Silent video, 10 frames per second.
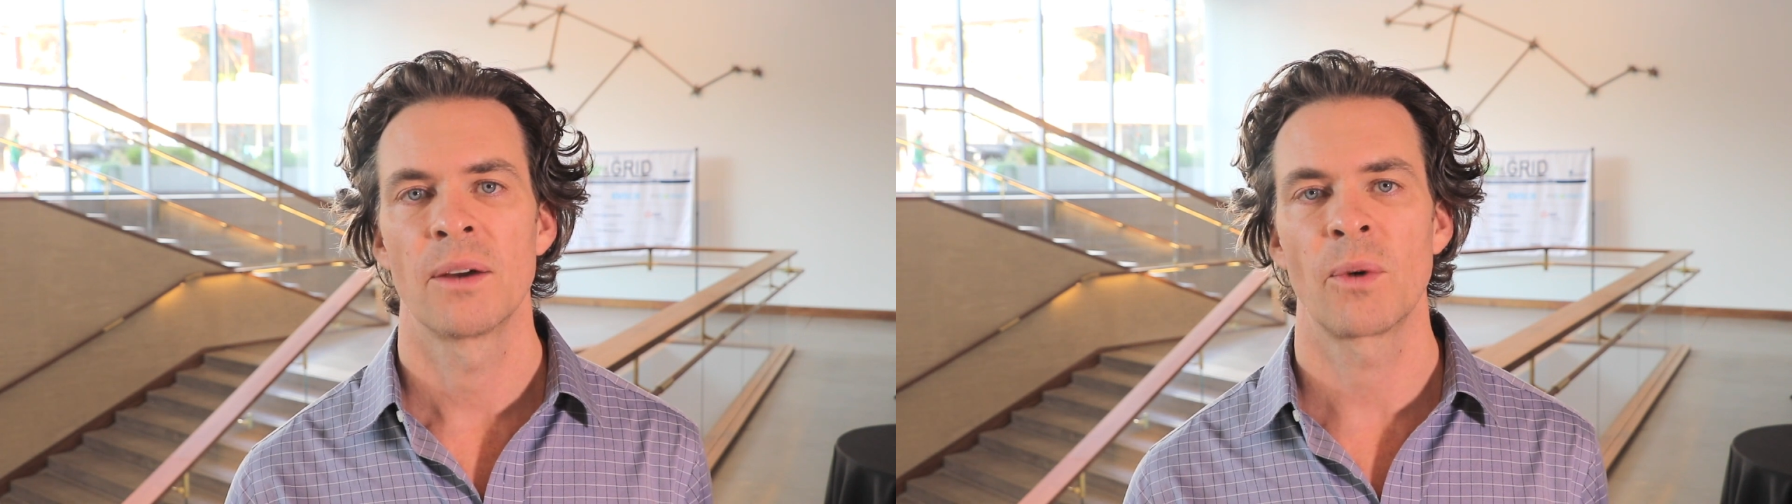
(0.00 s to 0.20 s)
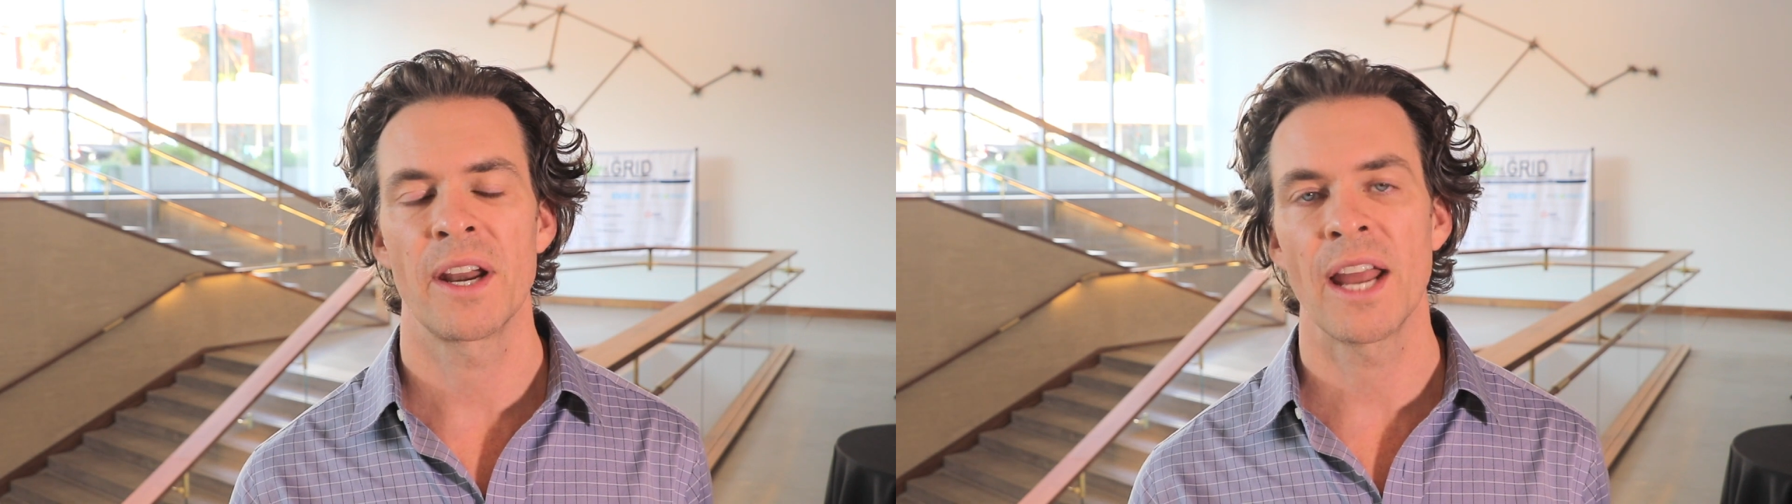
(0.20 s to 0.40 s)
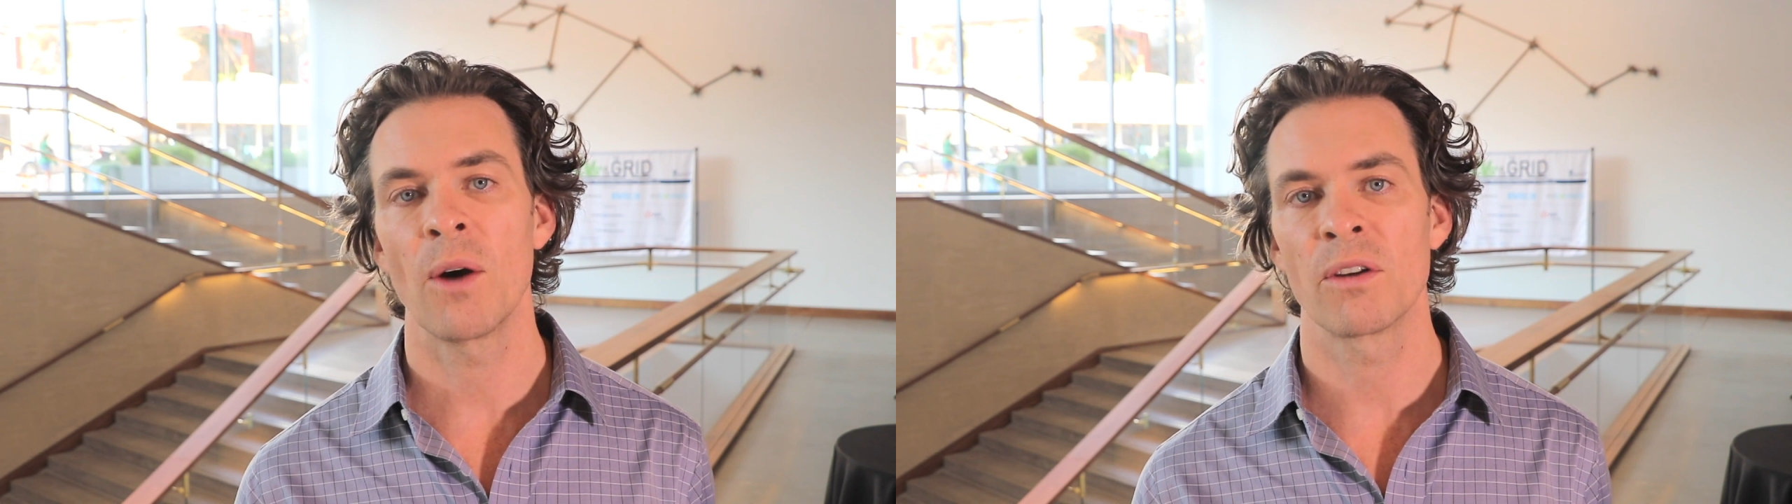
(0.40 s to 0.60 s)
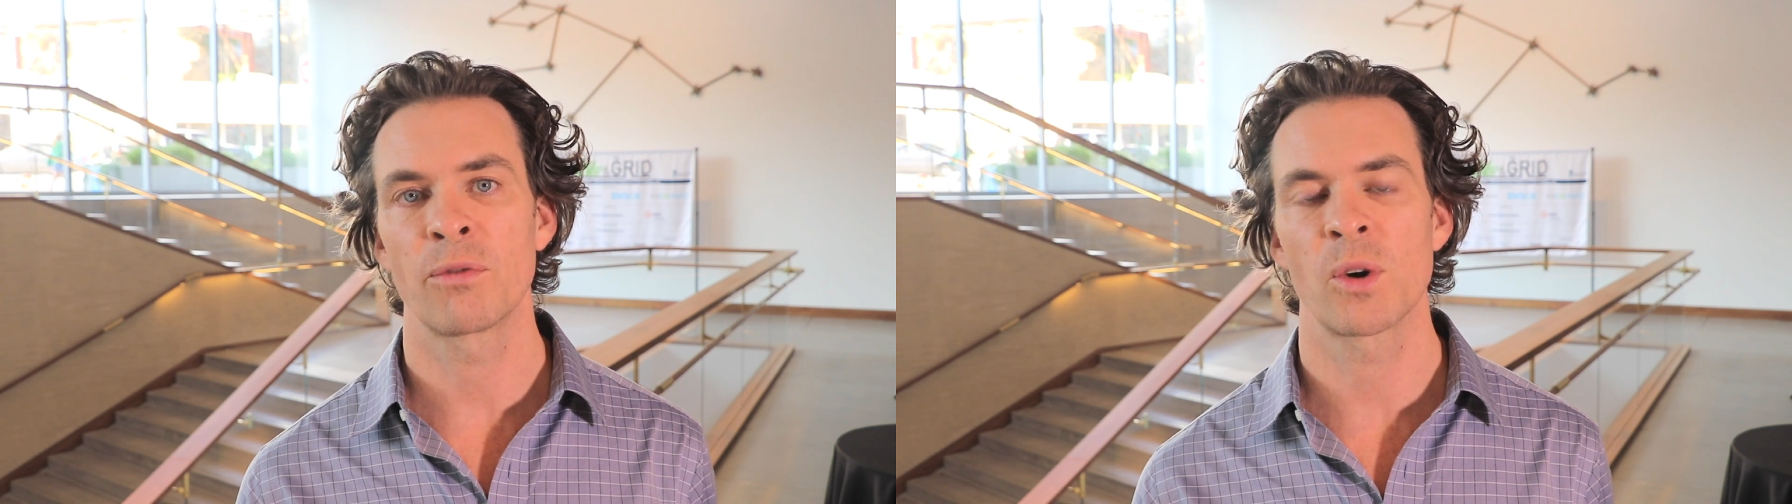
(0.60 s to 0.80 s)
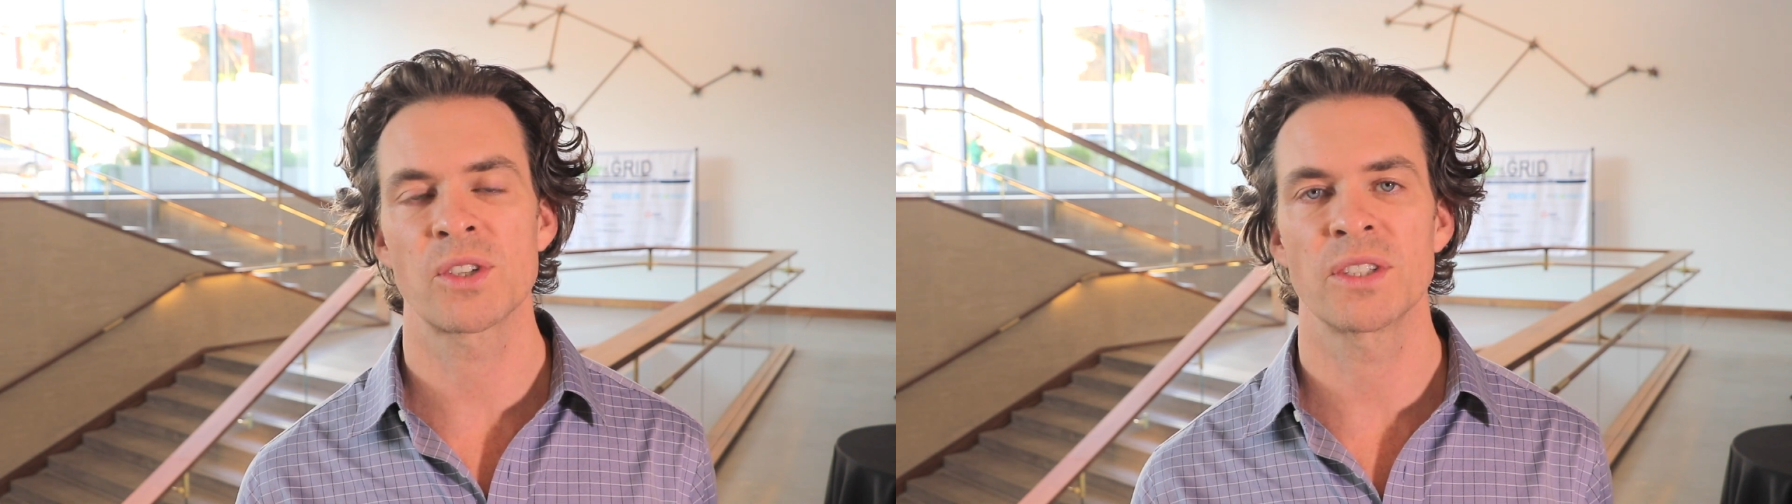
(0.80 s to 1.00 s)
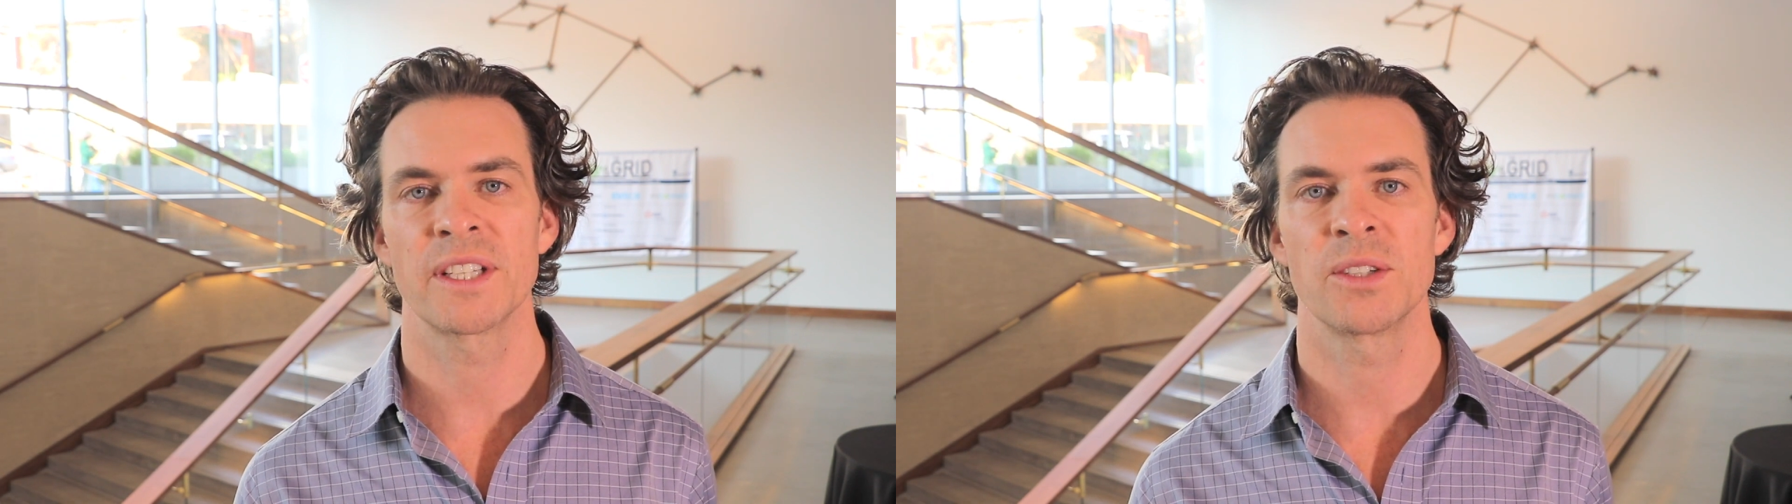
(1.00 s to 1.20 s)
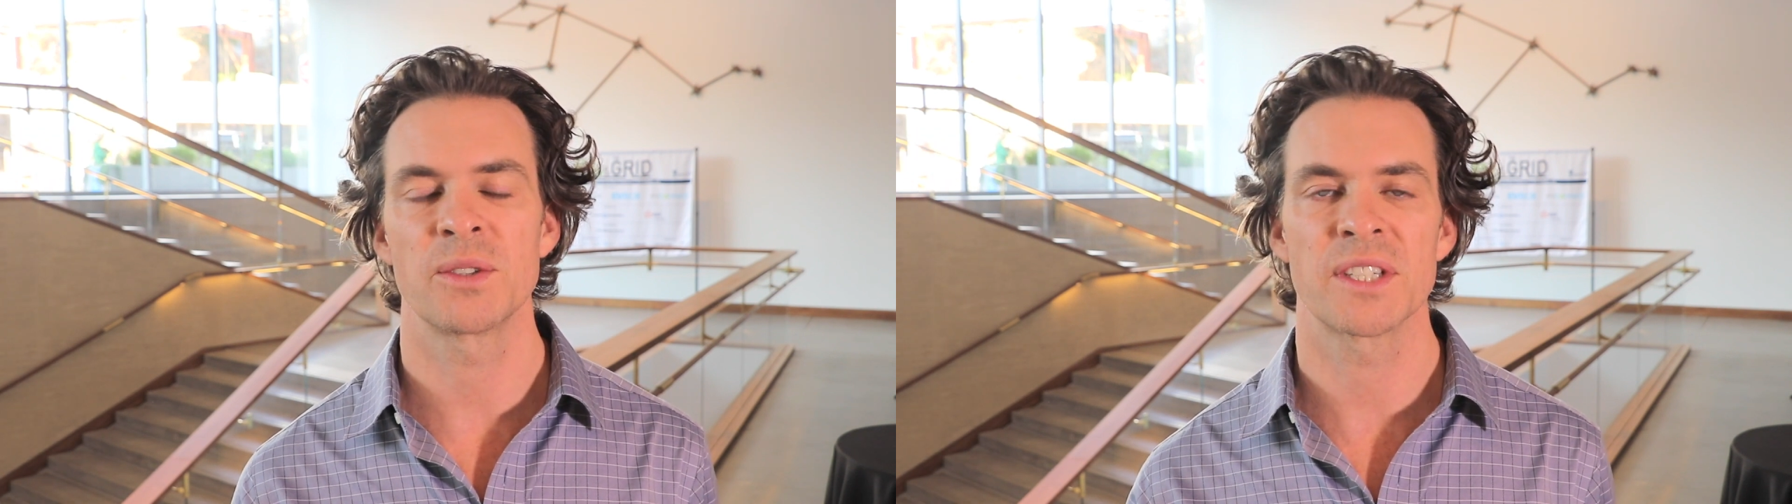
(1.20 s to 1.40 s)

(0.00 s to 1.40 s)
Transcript: Right now, unfortunately, you